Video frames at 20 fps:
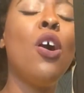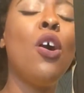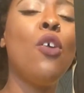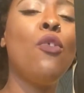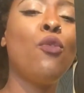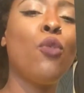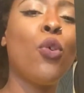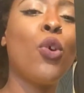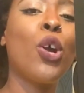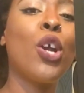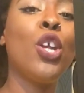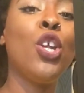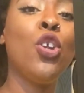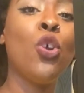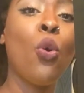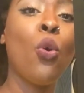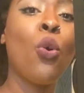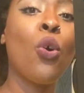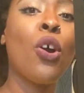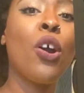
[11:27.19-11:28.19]
for
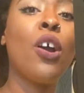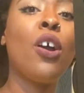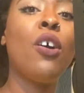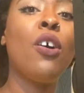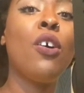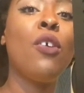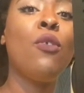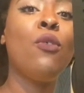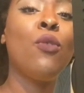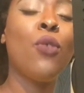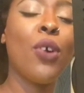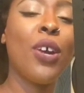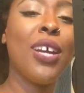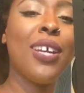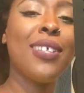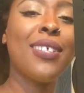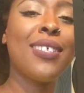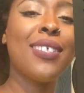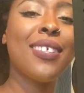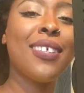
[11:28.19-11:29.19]
your
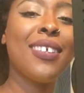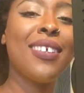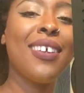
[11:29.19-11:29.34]
voice.